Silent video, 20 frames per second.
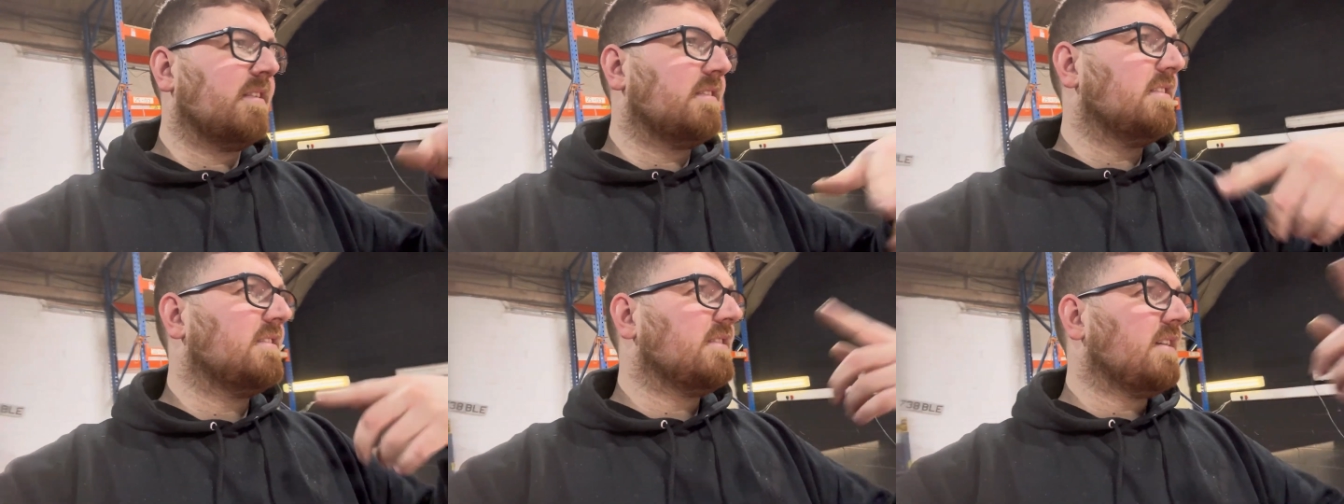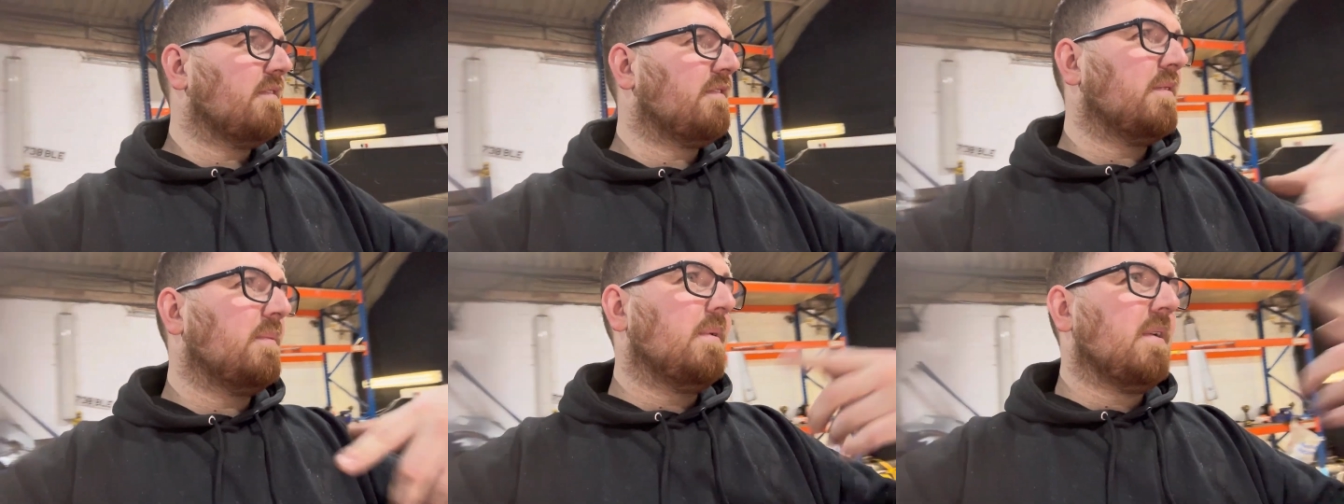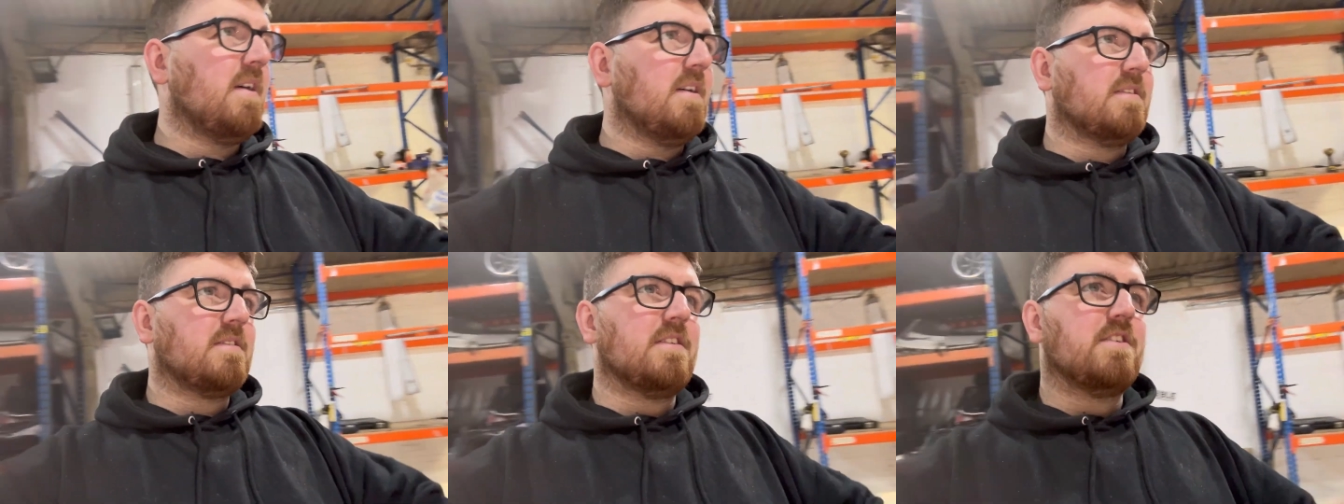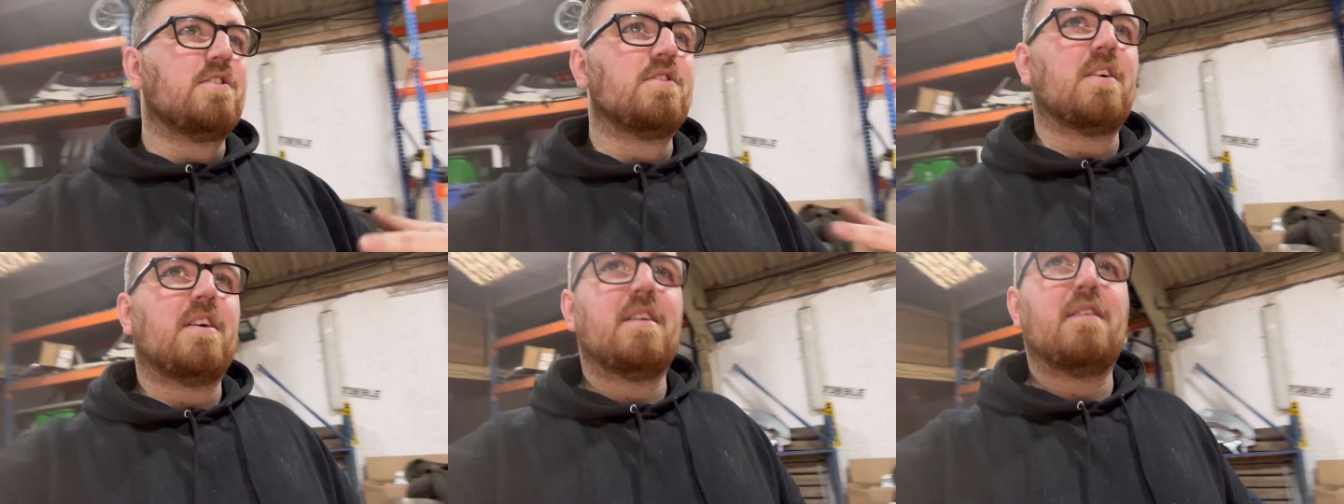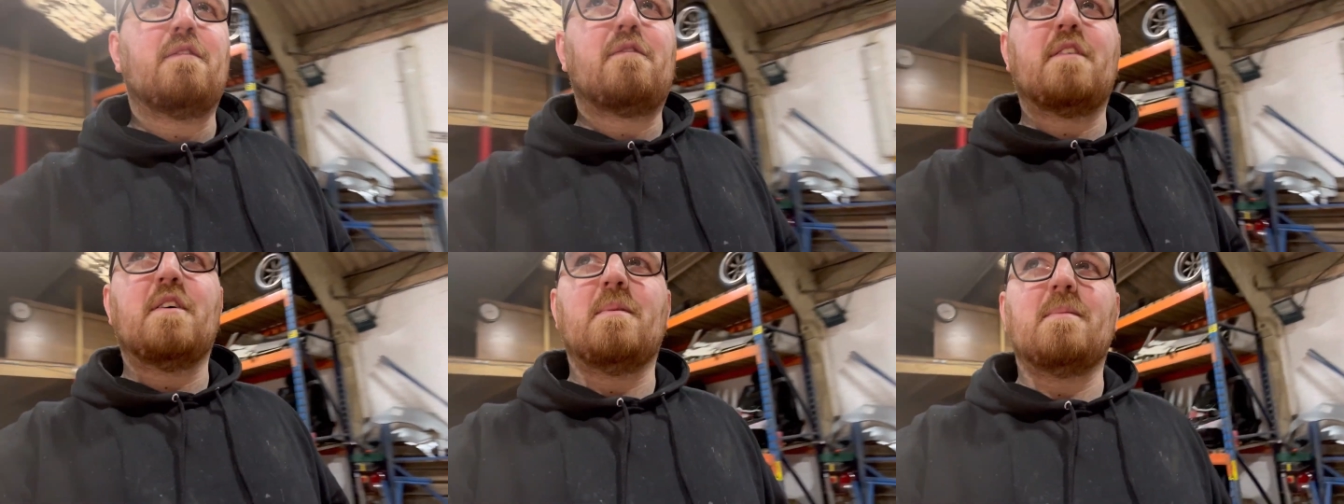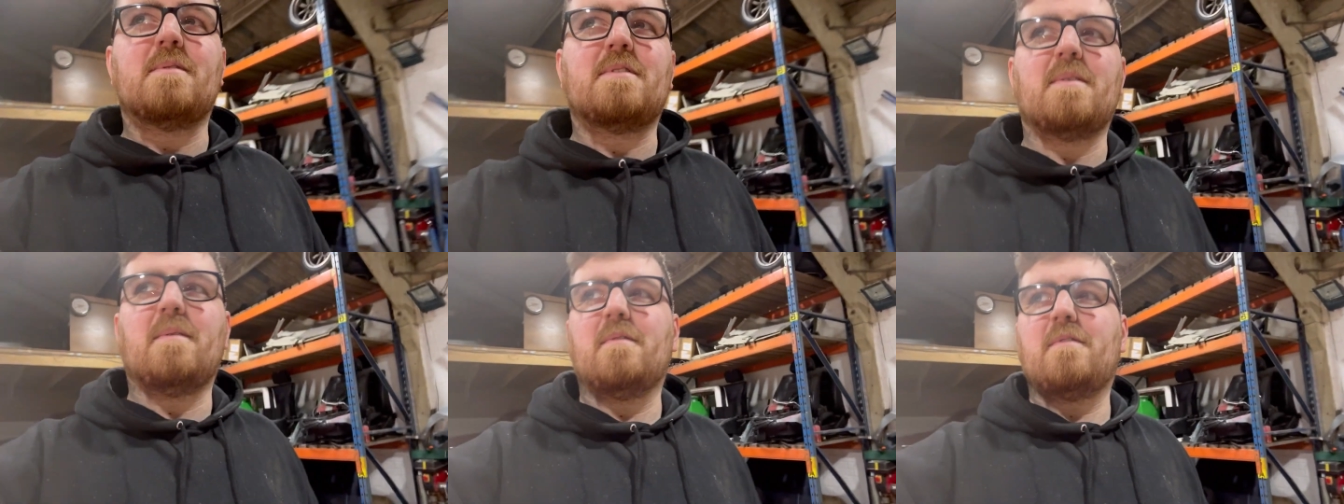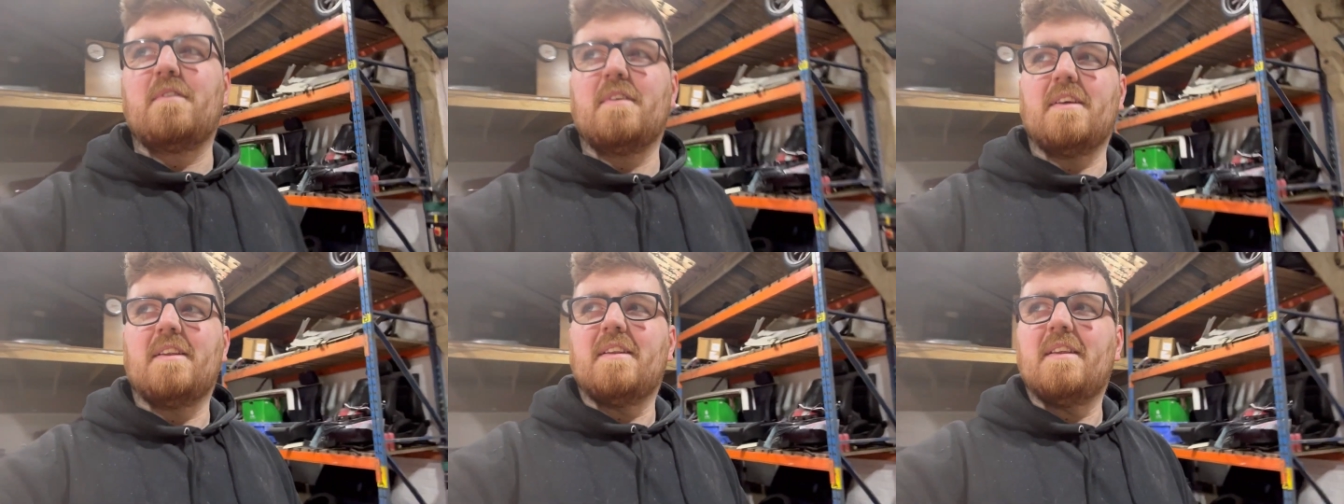there's nothing worse than trying to film
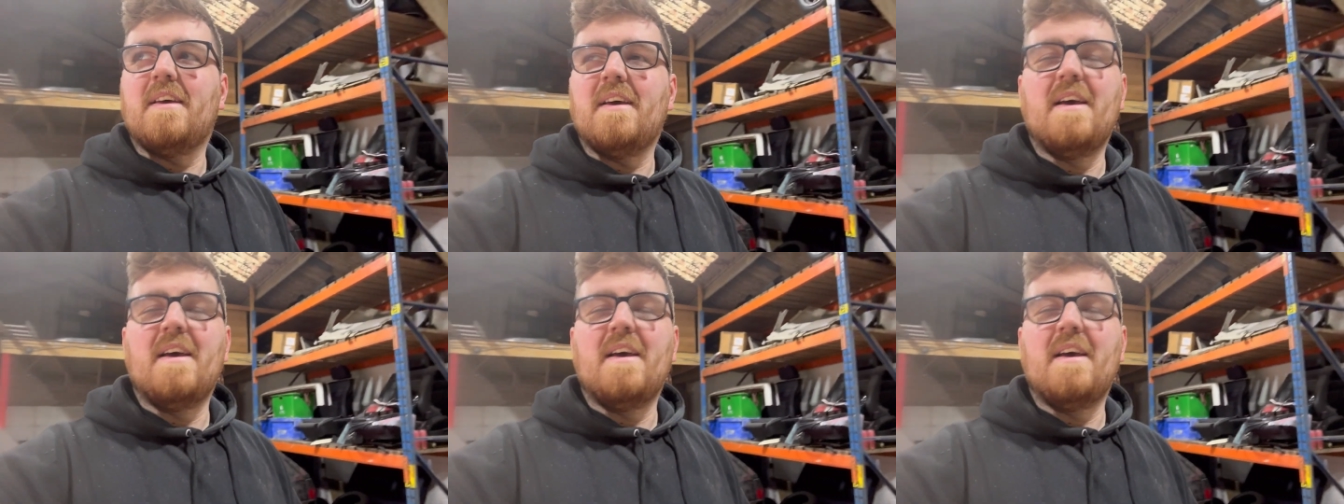something